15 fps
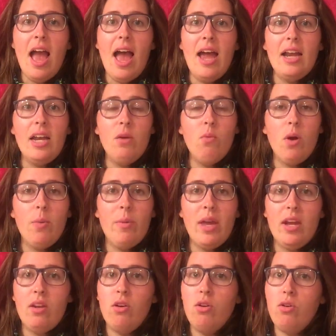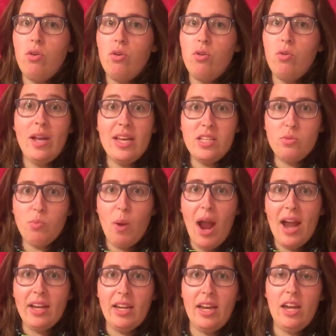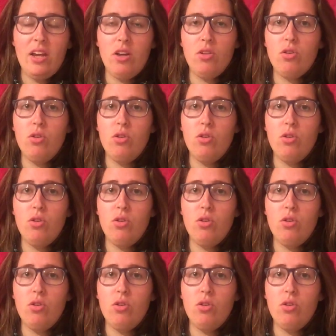any woman who is pregnant,